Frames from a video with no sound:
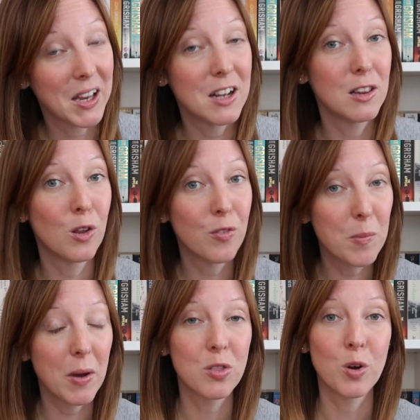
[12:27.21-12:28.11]
I didn't love
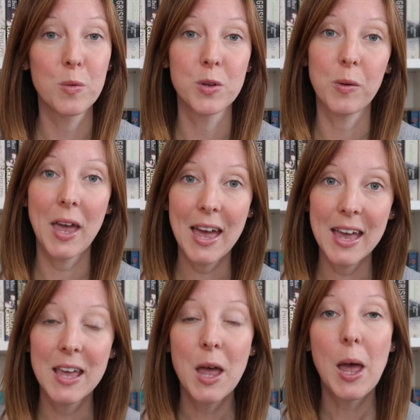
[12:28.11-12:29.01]
it, but I thought it was
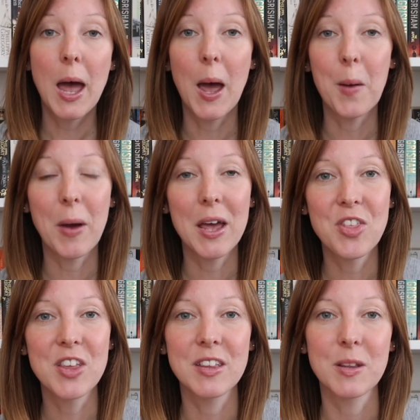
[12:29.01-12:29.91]
okay. Uh, but I
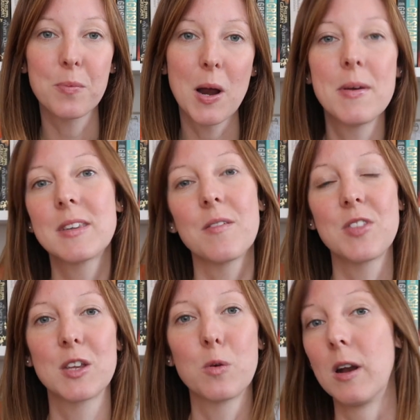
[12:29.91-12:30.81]
think that the premise
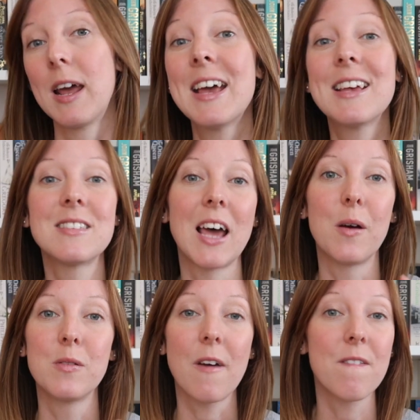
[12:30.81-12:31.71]
of this one
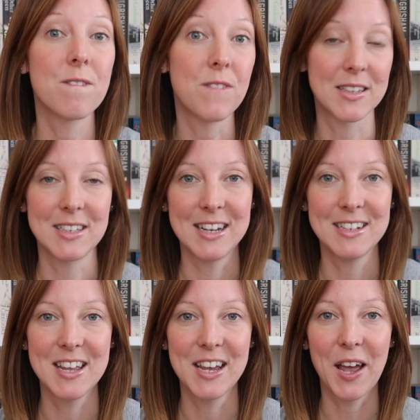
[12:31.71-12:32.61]
sounds
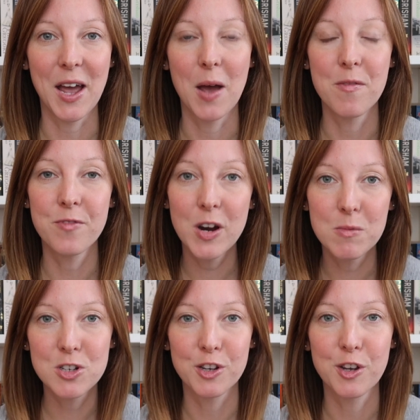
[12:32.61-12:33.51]
fascinating I'm uh,
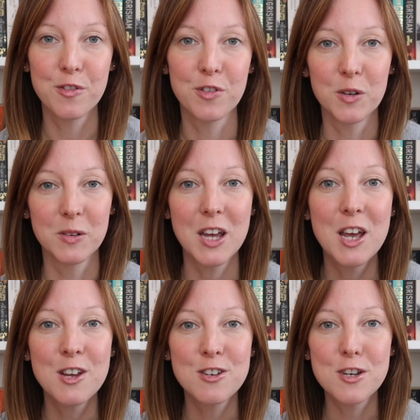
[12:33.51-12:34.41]
very much looking forward
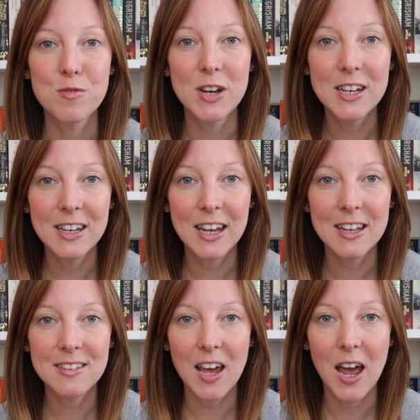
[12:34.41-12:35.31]
to reading
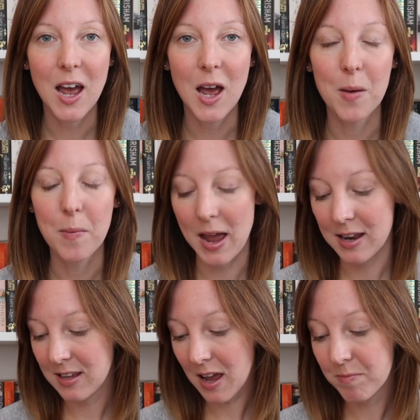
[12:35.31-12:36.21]
it um,
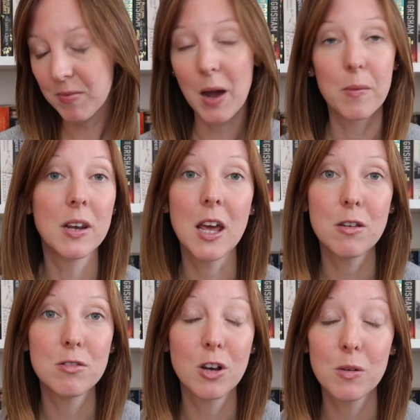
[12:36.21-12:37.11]
and yeah I will
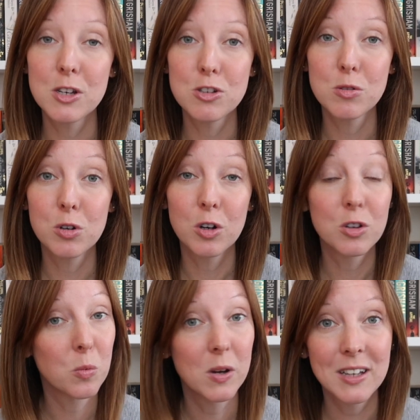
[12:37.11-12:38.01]
let you know in due
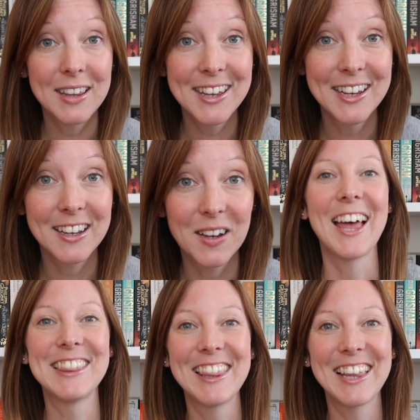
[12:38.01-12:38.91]
course what I think.
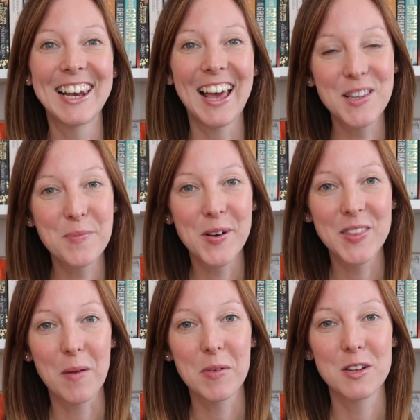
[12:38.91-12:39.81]
And then the last
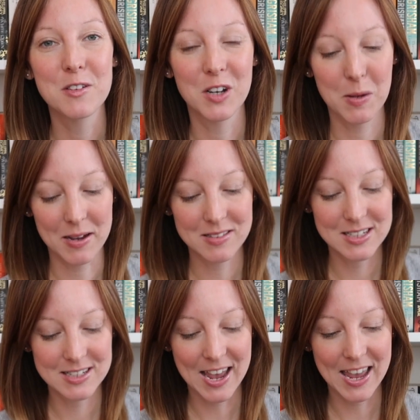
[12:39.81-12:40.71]
book that I'm going to talk about
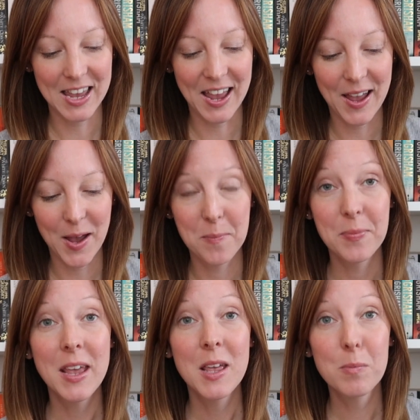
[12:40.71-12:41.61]
today
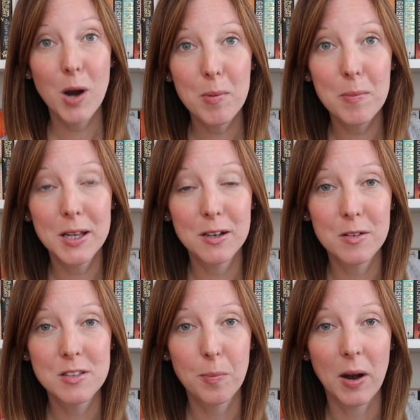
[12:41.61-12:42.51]
um, probably
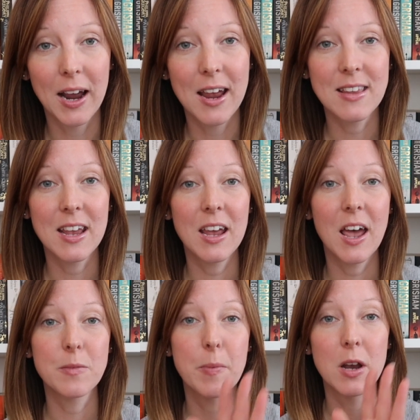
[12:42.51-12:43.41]
no surprise it
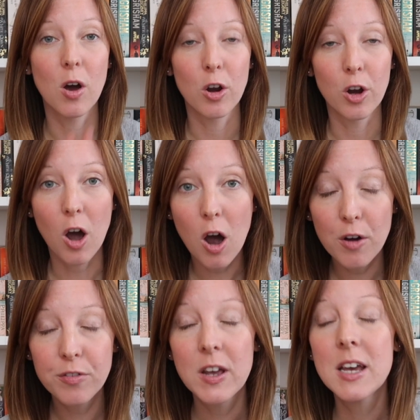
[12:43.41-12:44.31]
has been on and
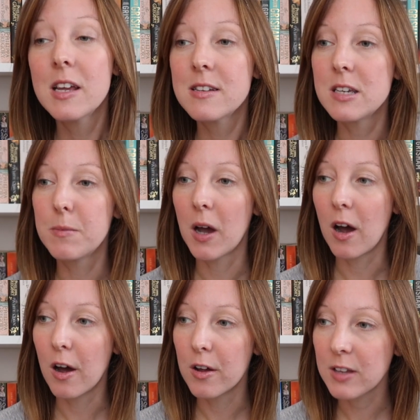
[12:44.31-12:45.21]
off
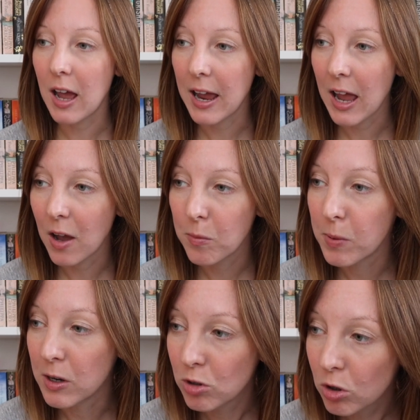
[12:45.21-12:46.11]
TBRs I
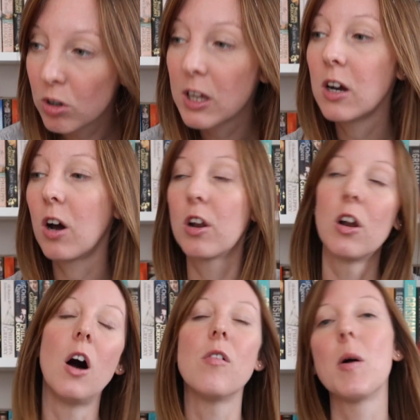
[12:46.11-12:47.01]
have been talking on
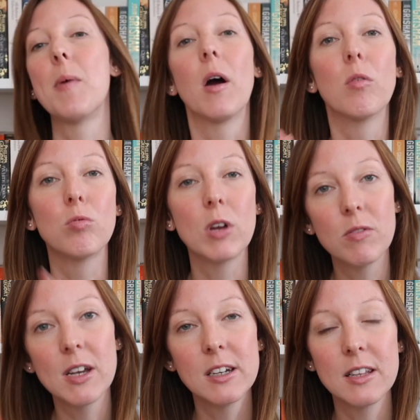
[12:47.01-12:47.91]
and off about
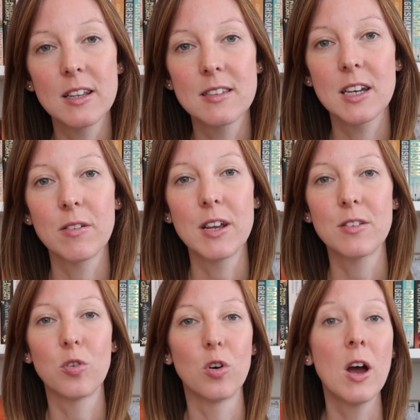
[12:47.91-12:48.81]
rereading this
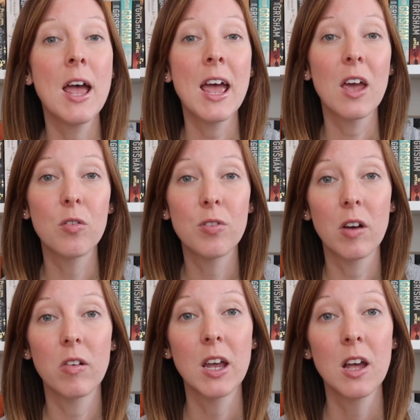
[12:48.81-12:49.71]
series for a
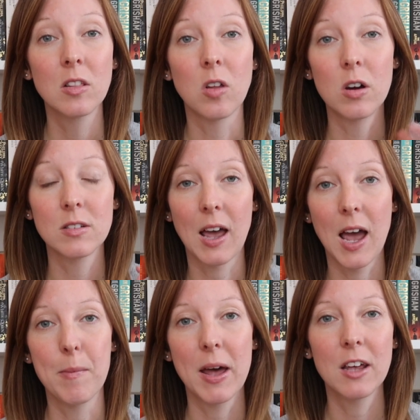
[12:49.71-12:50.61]
very long
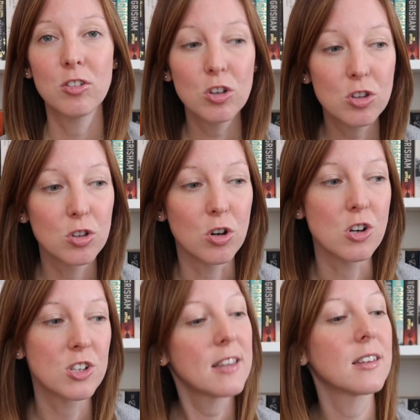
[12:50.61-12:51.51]
time and I just
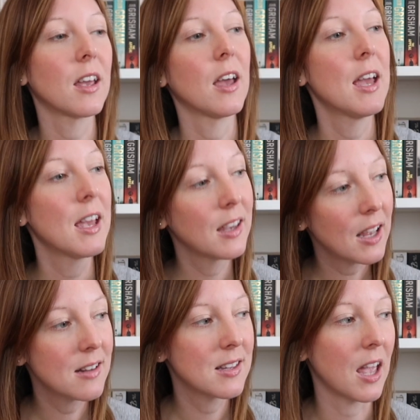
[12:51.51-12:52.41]
thought Jessica
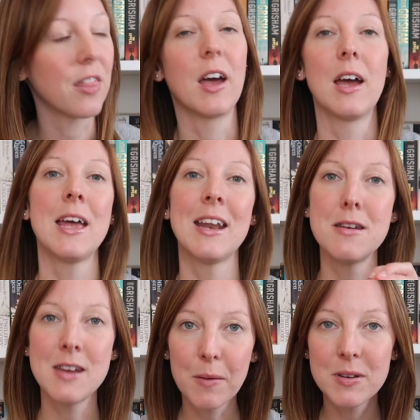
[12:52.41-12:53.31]
get it together
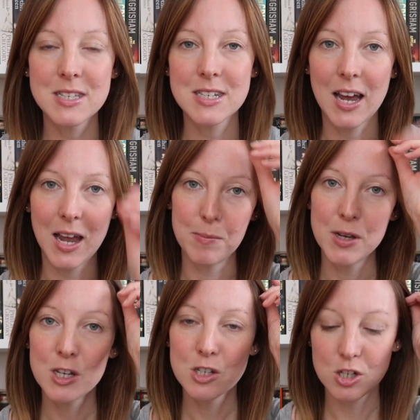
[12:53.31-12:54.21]
now is the
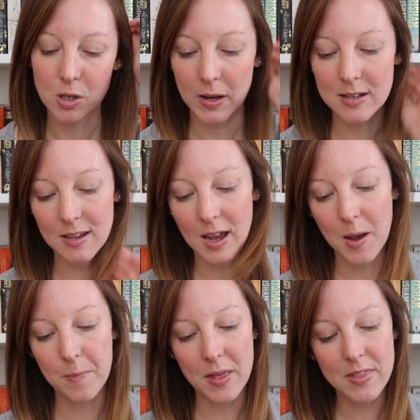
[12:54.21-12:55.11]
time to do it
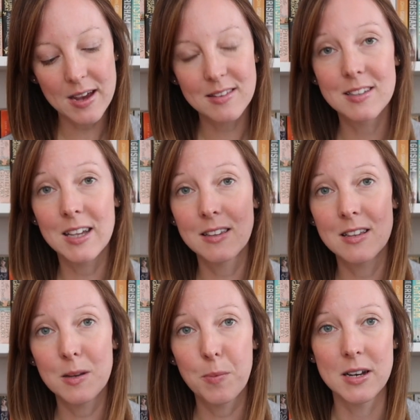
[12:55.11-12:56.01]
um, and that is
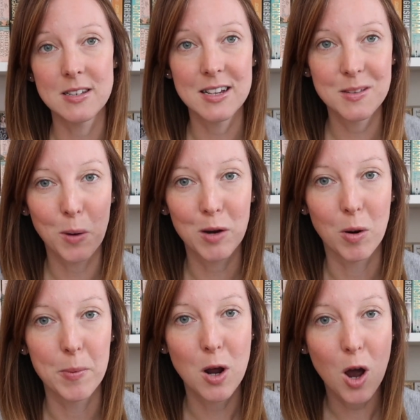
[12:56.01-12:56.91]
Assassin's Apprentice by
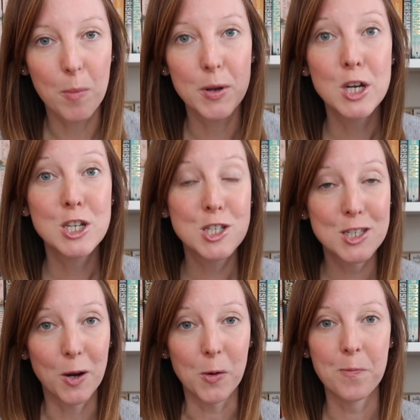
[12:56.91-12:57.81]
Robin Hobb
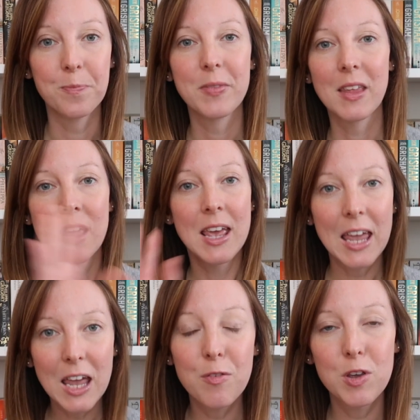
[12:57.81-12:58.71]
so
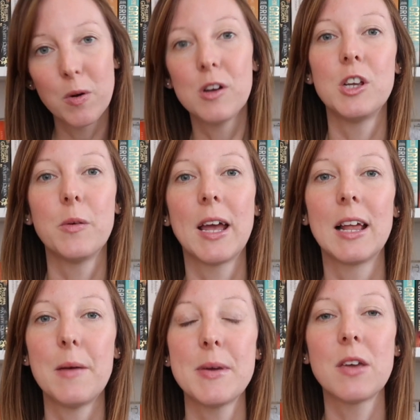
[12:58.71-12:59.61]
if you are new
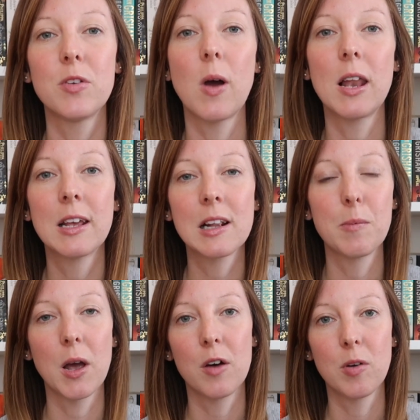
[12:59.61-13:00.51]
here, let me give you a
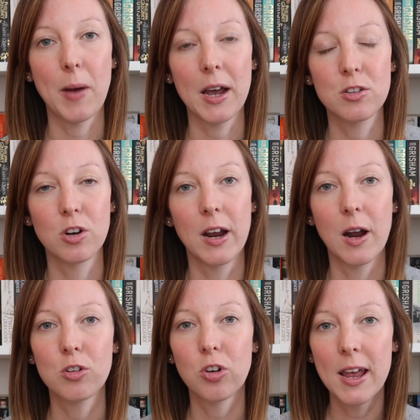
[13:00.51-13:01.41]
little bit of a backstory
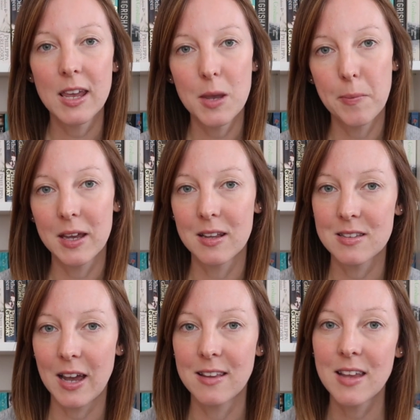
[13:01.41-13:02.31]
and I'll try and keep it
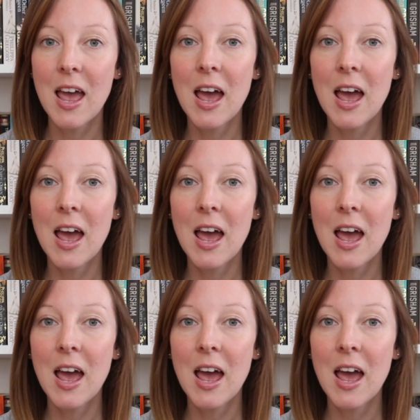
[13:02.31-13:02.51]
concise.